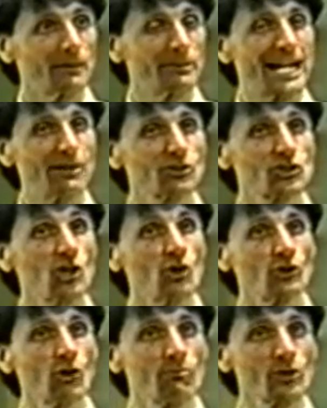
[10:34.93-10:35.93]
but I will
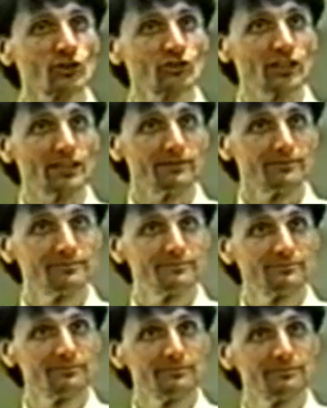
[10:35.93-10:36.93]
show no mercy,
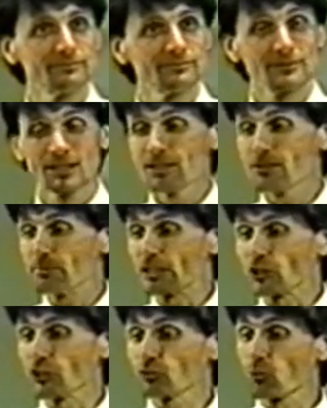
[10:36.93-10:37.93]

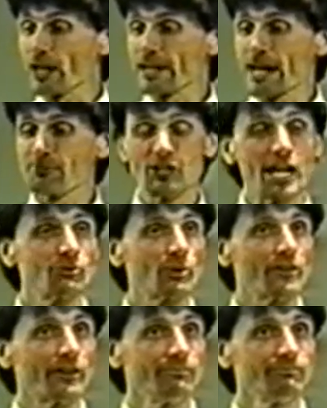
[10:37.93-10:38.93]
because when I'm done
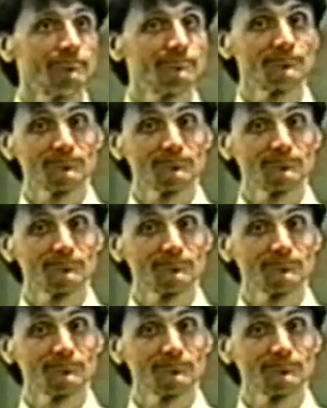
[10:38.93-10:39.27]
with them,